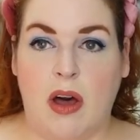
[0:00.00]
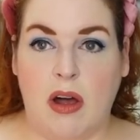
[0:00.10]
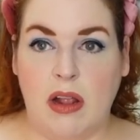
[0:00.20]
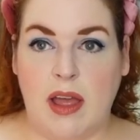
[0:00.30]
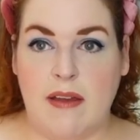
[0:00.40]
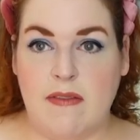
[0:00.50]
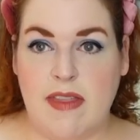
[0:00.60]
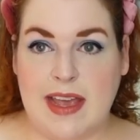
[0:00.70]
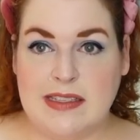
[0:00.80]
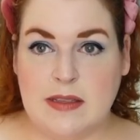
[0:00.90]
all
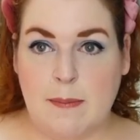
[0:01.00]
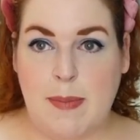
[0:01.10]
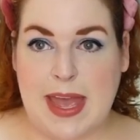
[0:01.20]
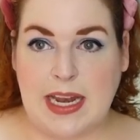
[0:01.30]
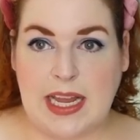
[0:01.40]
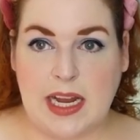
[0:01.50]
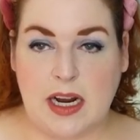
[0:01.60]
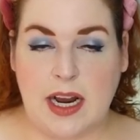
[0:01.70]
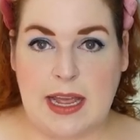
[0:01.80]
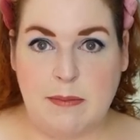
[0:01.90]
of this bit
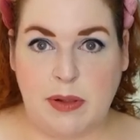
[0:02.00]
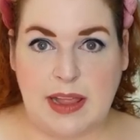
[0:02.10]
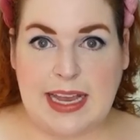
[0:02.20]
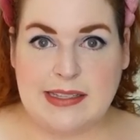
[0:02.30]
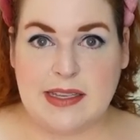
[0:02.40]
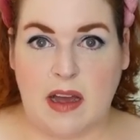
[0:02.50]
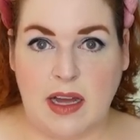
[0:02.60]
here in place